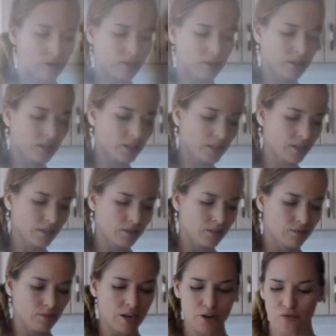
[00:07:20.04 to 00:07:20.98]
Parsley,
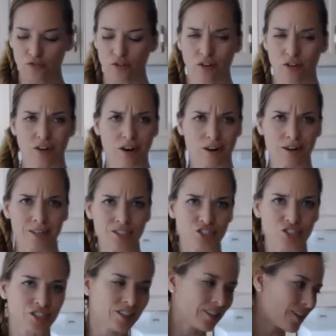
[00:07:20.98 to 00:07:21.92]
ready for
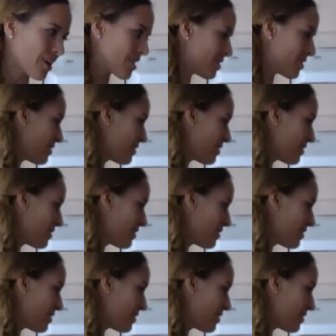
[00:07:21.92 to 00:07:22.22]
garnish at the